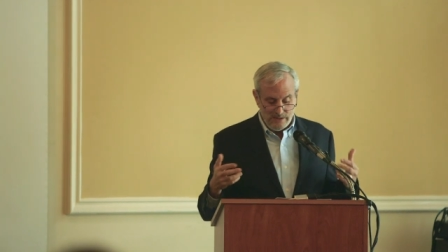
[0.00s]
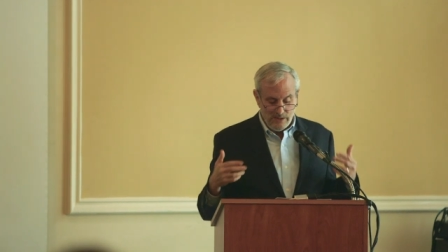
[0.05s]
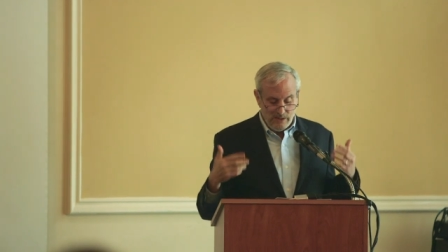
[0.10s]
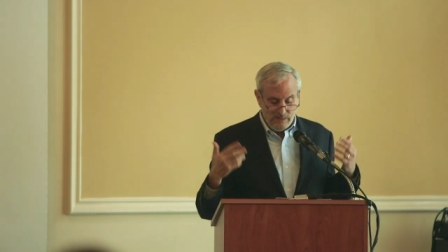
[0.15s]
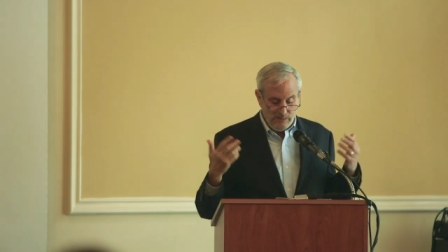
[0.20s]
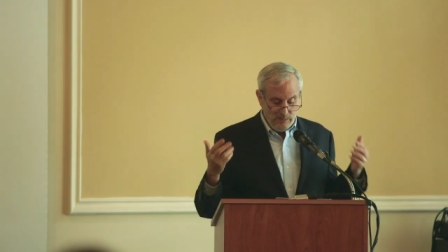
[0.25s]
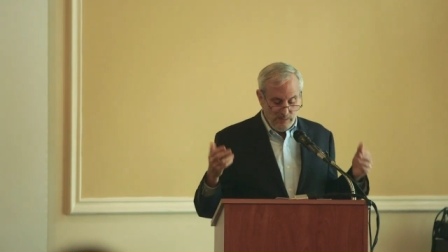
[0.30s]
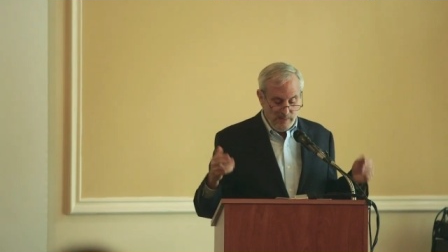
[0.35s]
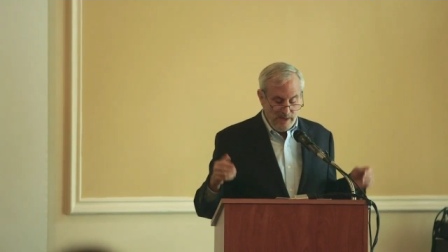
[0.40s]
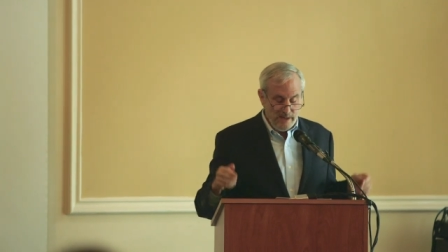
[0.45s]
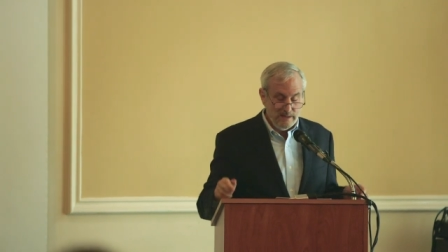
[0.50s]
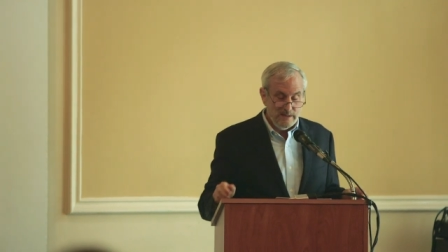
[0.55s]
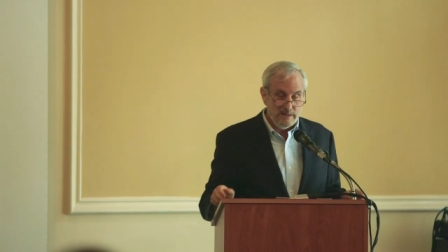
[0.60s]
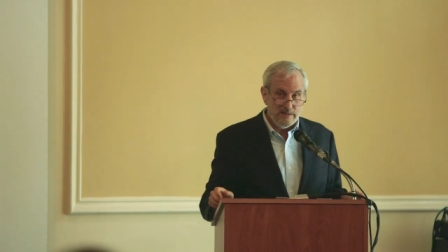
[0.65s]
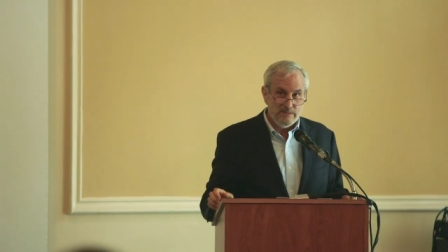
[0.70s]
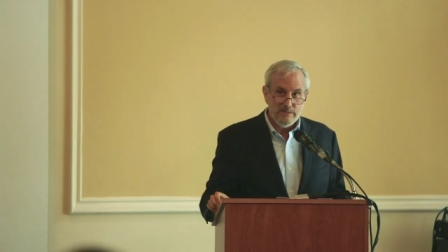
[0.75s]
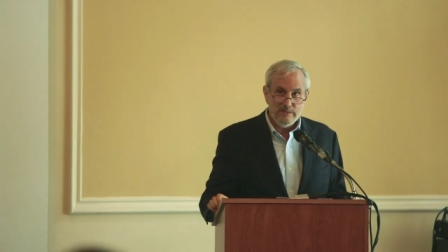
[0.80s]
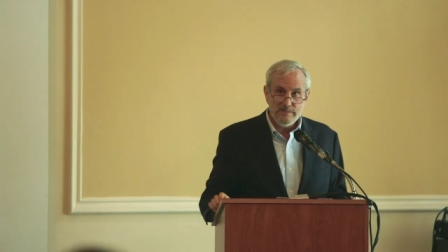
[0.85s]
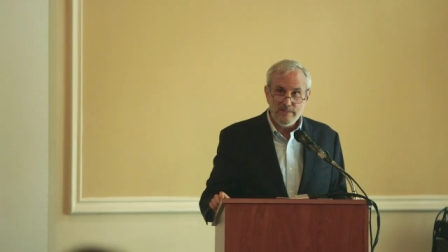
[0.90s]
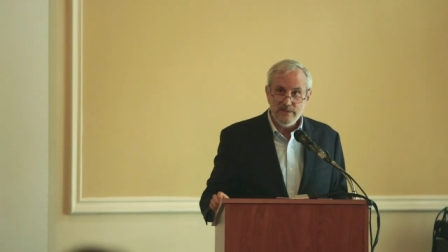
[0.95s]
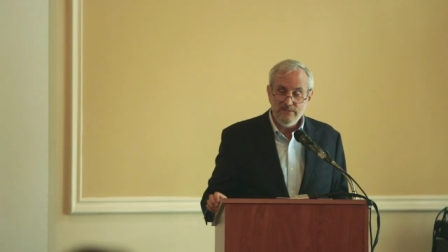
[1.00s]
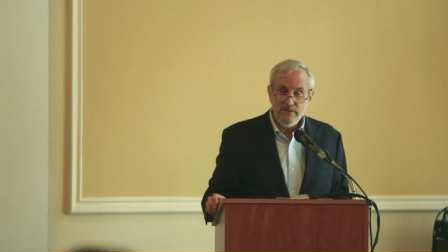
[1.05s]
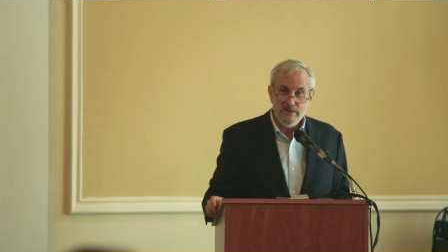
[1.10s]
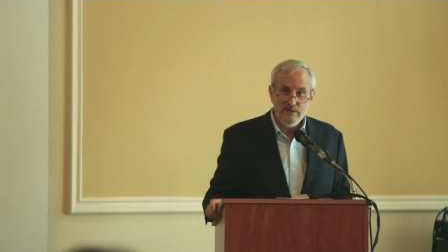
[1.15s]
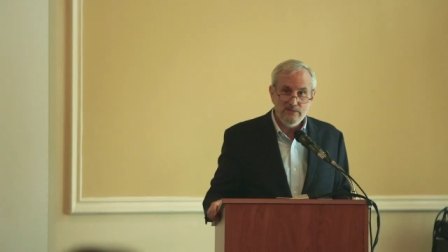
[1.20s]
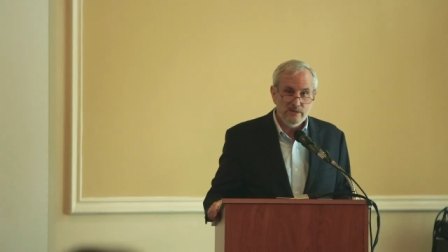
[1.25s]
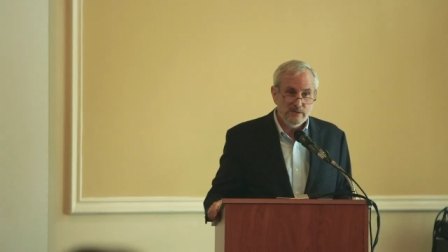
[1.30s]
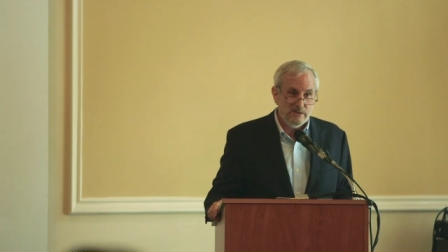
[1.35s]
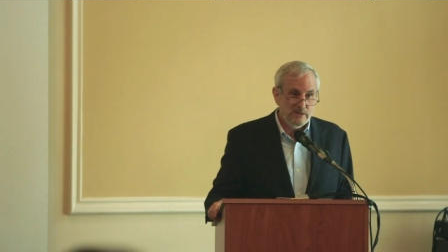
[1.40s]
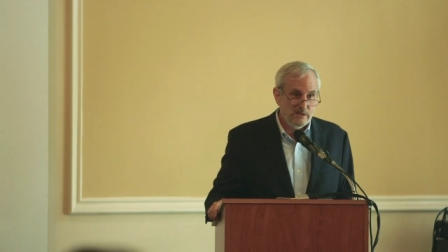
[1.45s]
You know, I'm reminded one of my
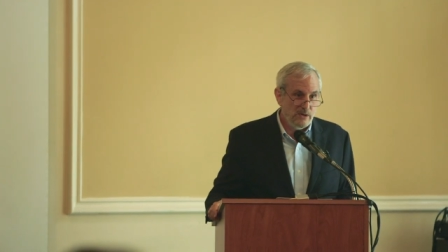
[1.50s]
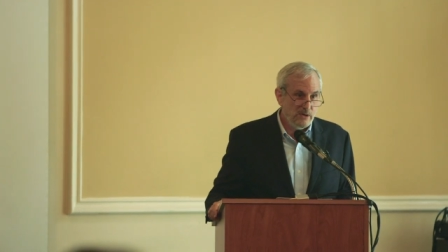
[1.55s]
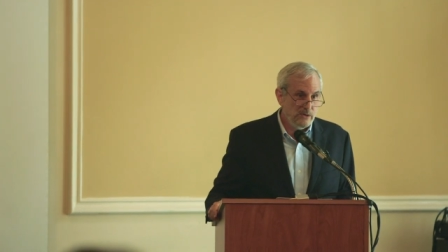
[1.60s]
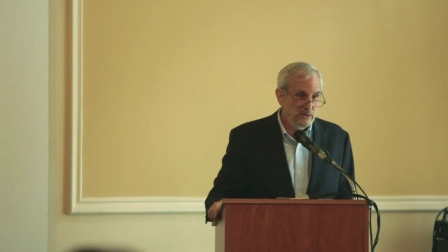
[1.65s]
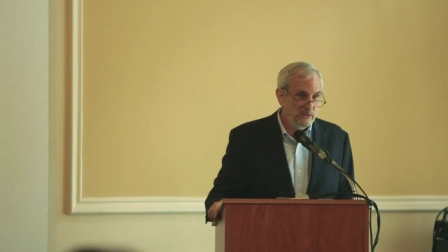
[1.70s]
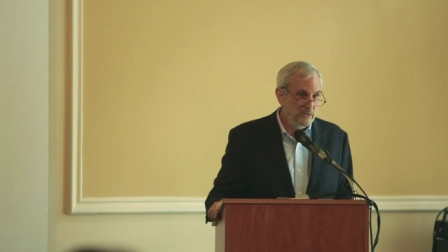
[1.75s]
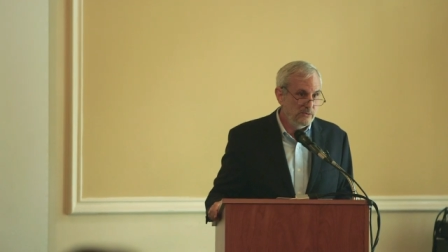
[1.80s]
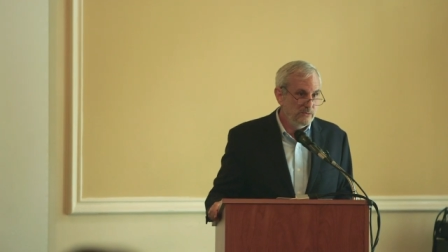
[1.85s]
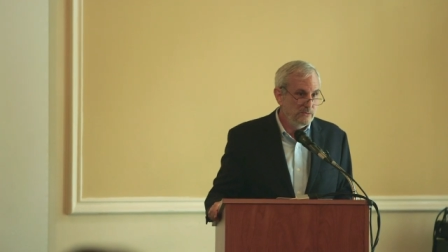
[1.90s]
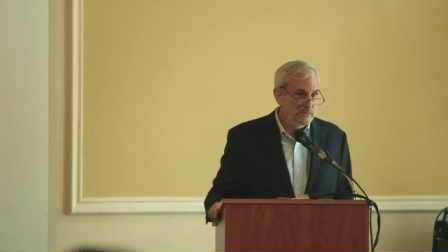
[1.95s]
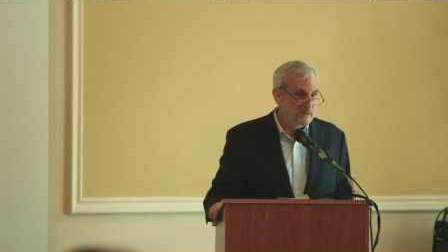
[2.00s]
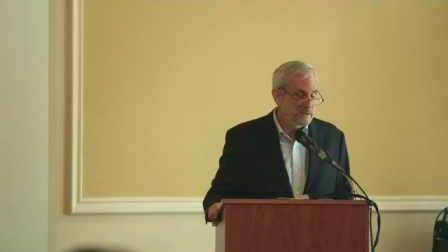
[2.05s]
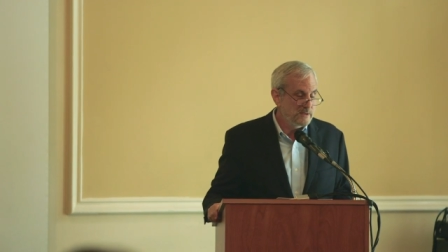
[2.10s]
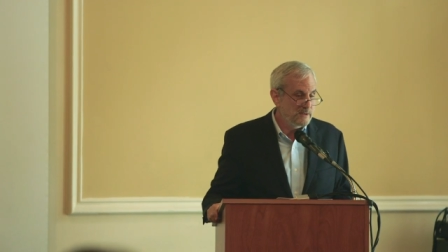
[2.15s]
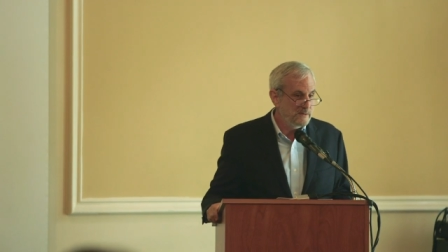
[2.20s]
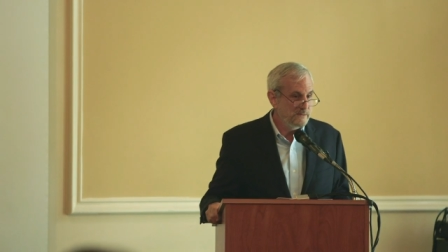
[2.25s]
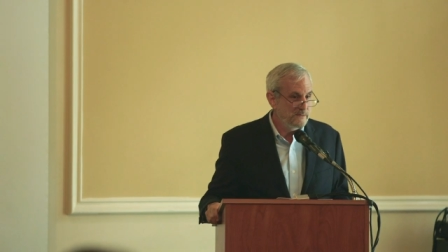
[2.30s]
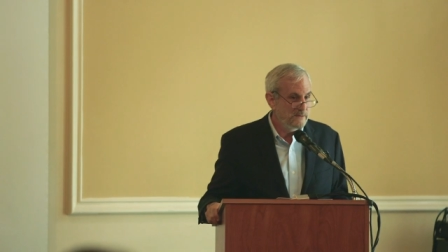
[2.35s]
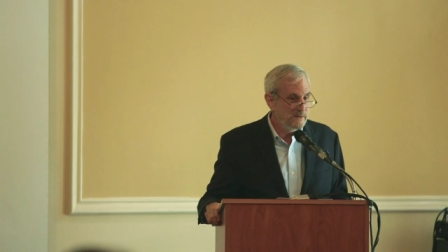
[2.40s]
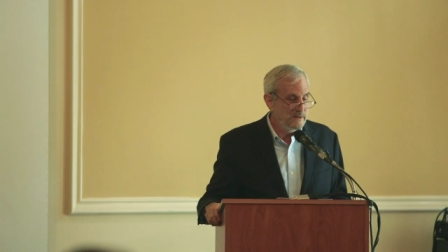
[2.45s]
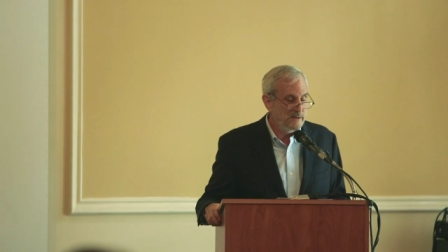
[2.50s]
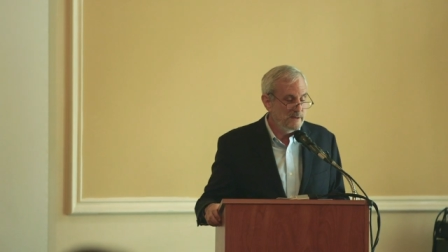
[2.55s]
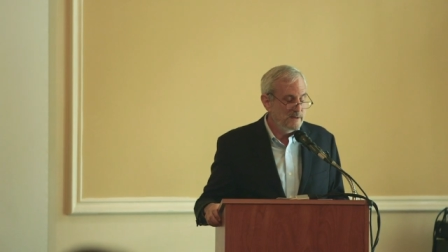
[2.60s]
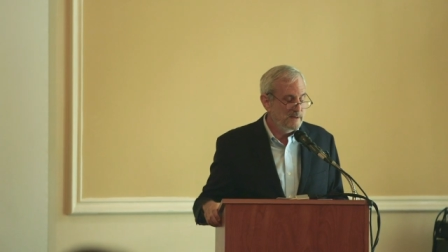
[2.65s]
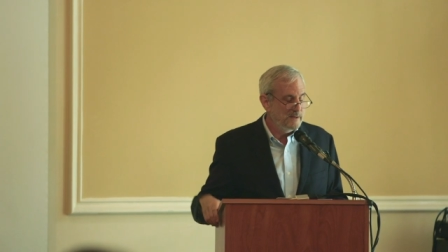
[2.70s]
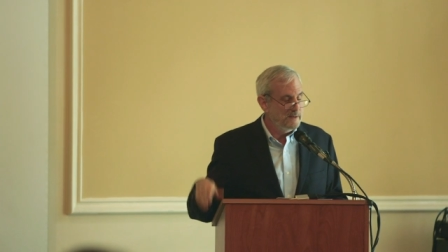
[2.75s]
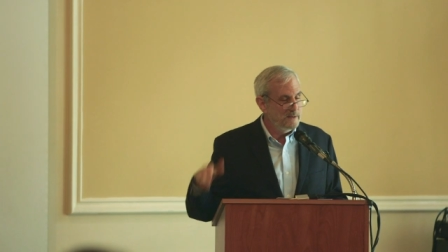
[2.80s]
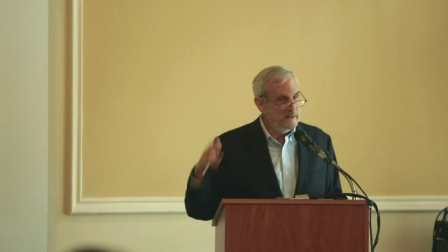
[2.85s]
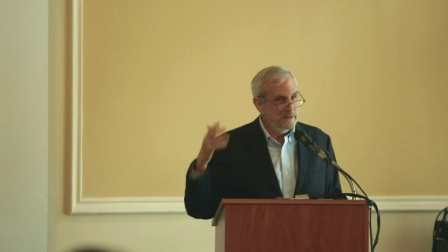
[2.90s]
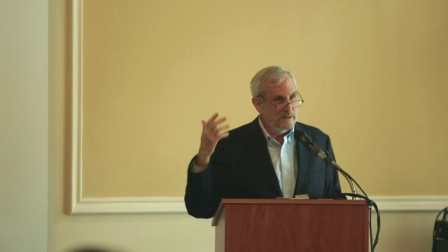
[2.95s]
favorite cartoons of,
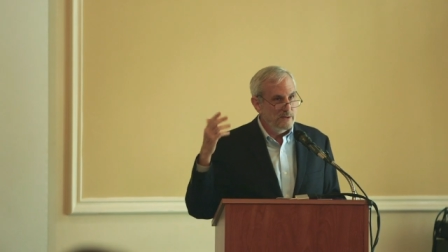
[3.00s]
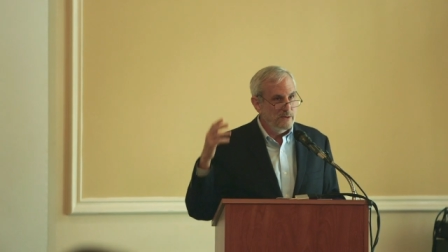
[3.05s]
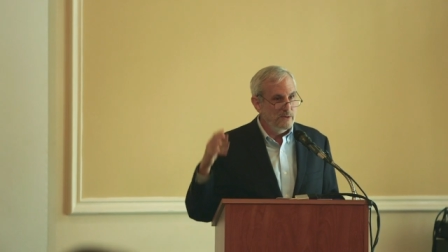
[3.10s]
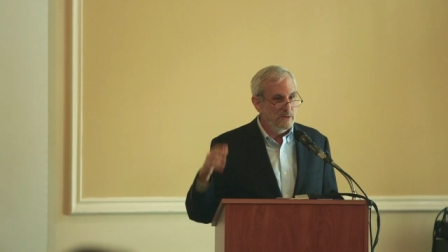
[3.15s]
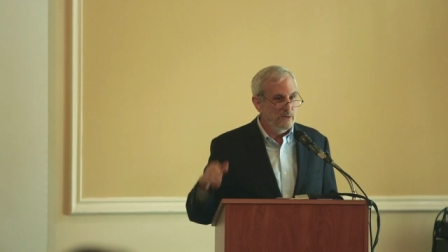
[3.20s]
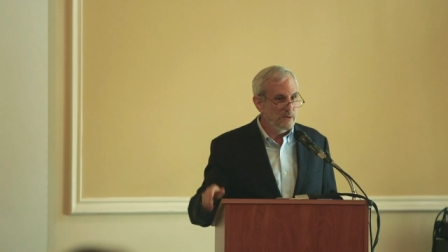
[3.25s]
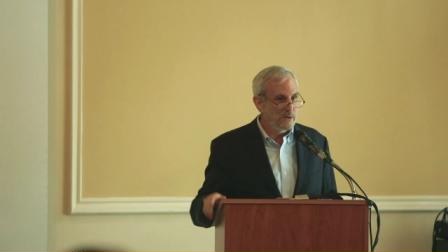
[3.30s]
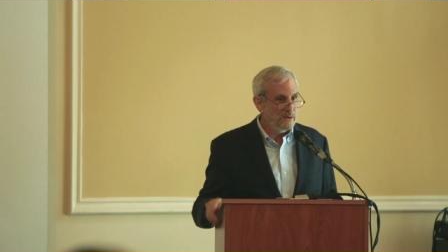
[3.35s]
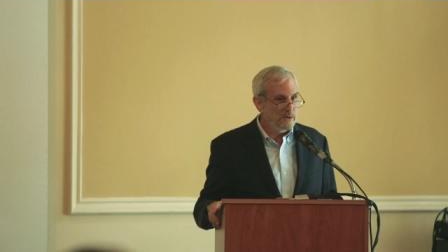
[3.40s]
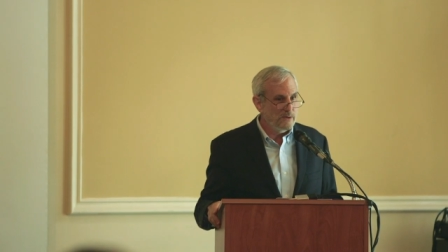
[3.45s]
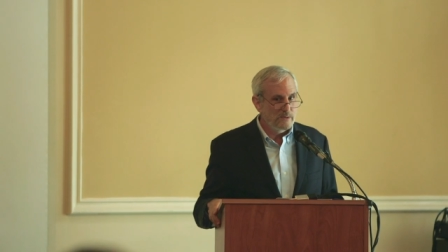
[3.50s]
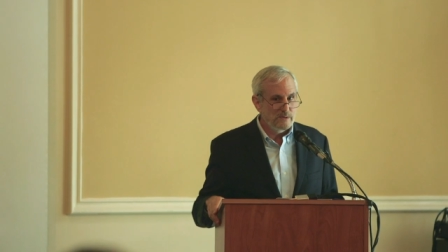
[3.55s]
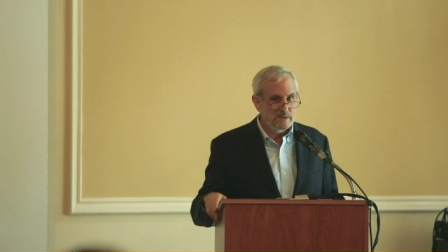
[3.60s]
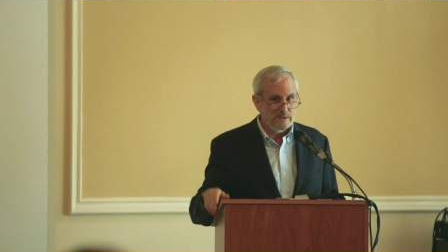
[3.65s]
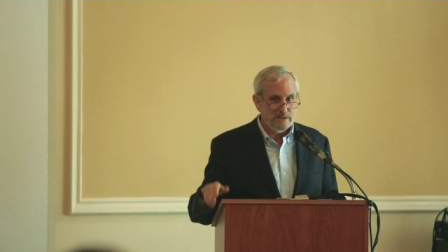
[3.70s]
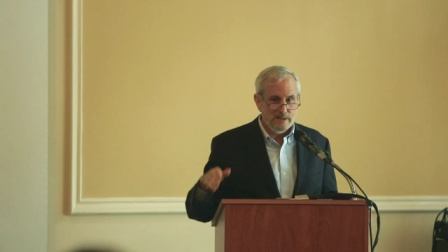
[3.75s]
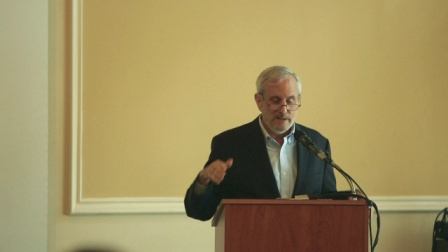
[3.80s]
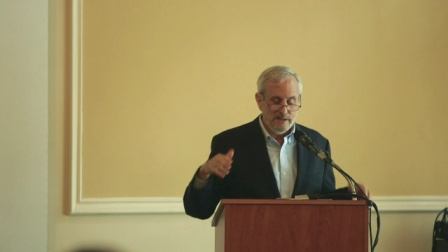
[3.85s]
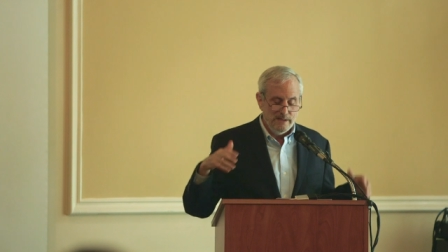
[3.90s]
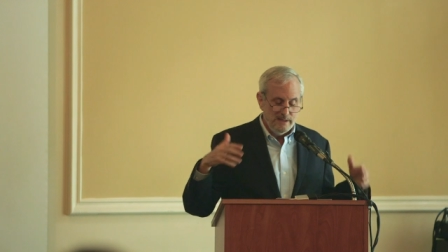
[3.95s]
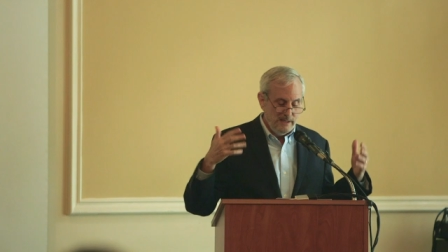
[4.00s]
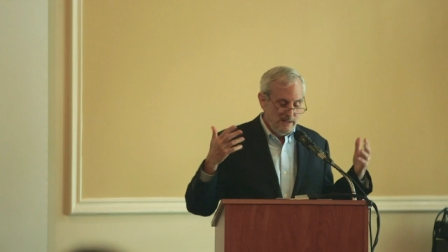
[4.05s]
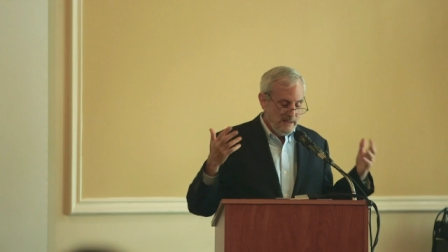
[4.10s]
uh, in the New Yorker was a,